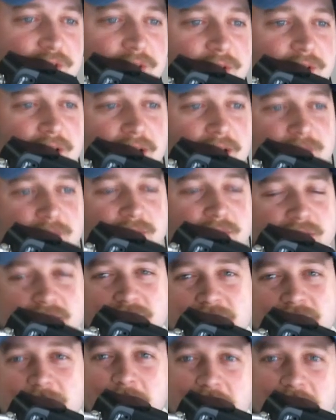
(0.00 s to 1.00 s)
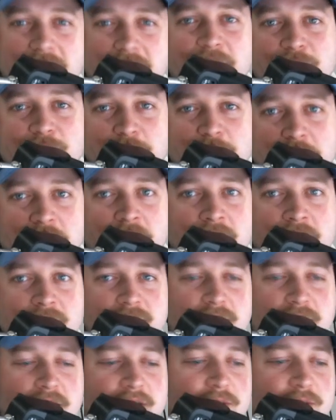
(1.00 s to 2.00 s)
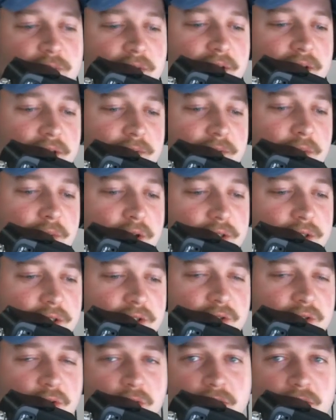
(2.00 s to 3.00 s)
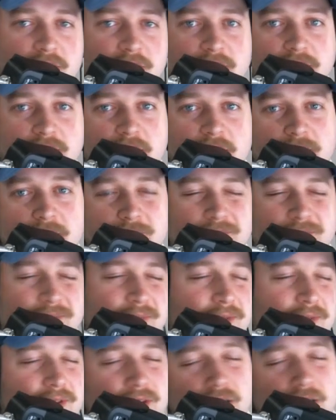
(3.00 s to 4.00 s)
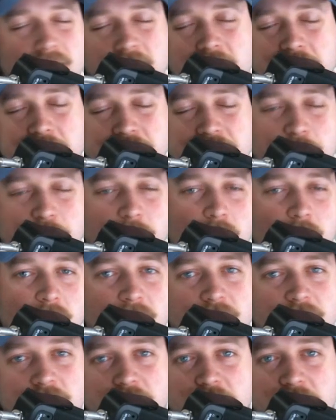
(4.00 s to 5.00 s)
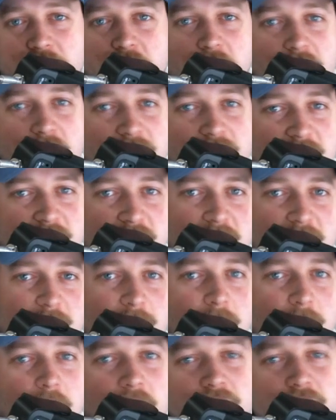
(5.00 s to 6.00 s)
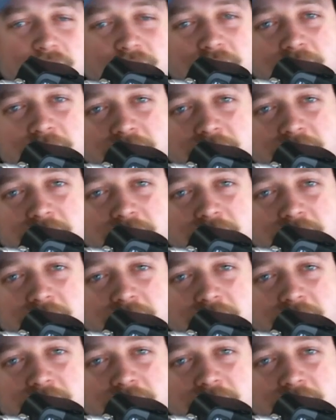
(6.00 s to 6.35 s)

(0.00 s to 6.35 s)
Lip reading: It's similar to FPL in a sense where most of the scoring's the same. You get an extra point for a goal outside the box.